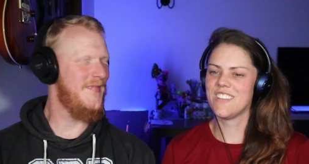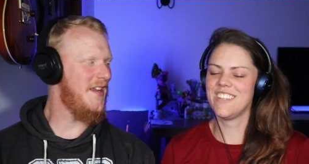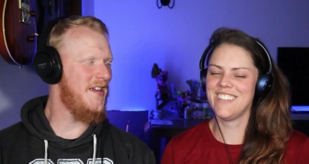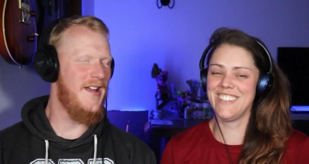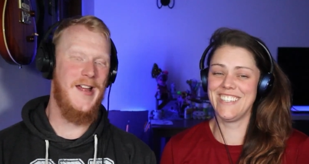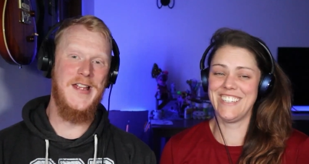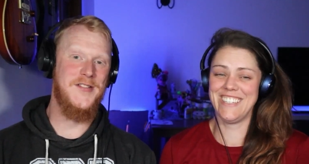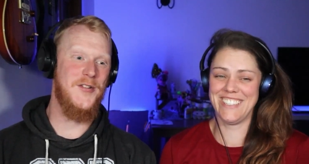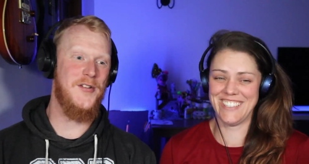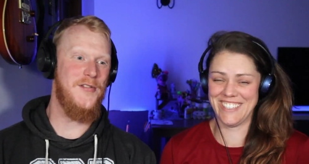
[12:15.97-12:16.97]

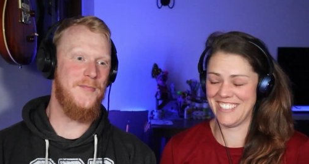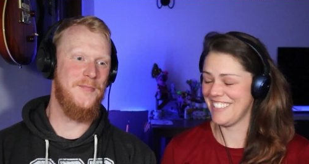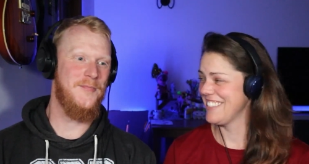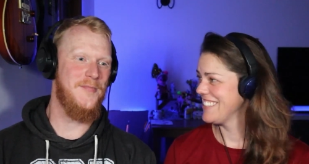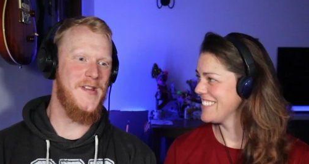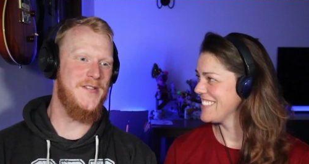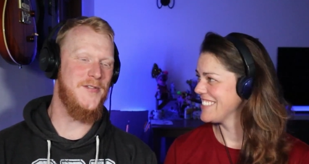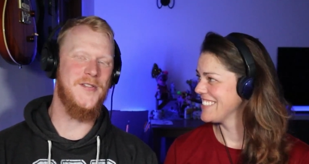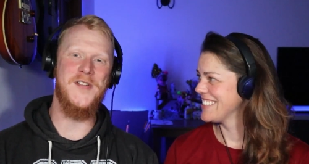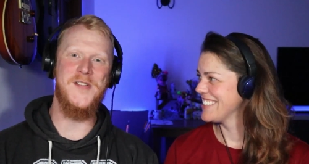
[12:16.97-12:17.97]
Speaker 1: it's all good. It's
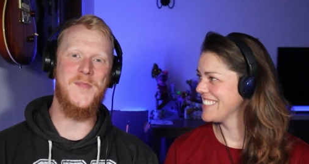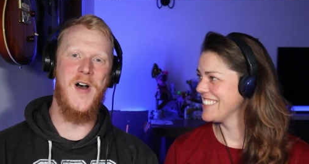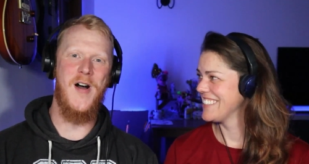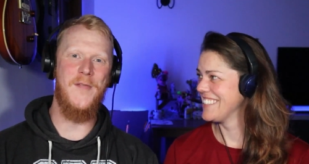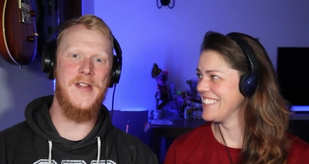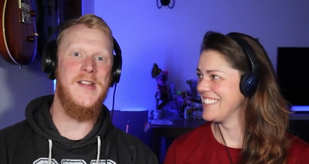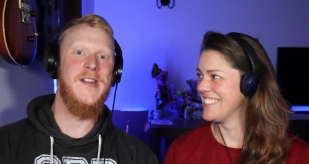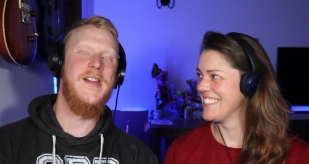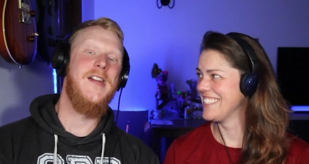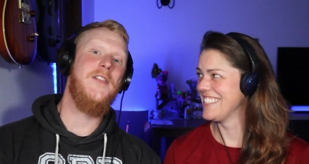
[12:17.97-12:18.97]
all good. It's part of it.
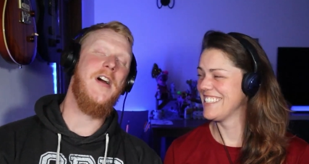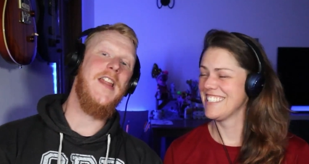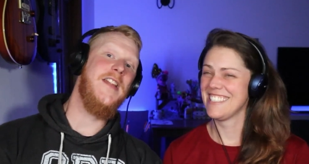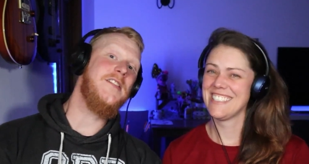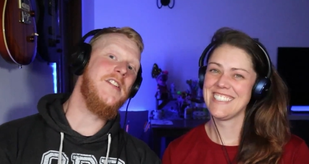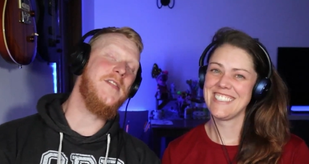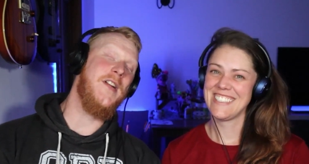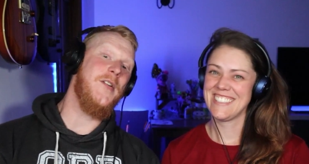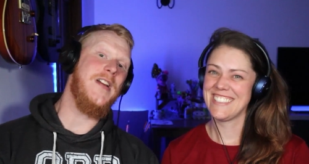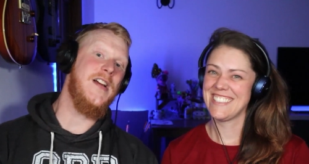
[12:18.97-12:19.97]
Right then. Cheers for
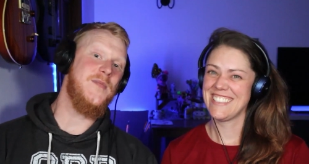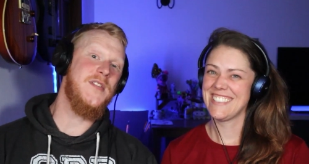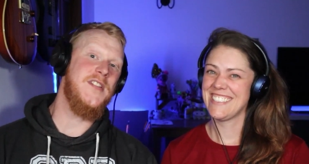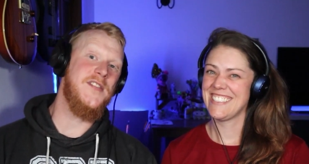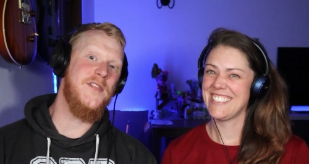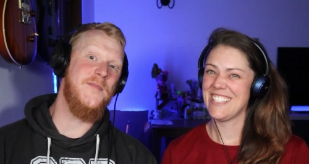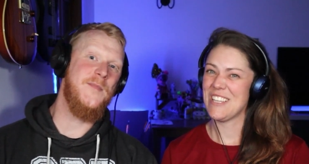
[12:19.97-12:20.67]
that one, guys. We'll see you soon.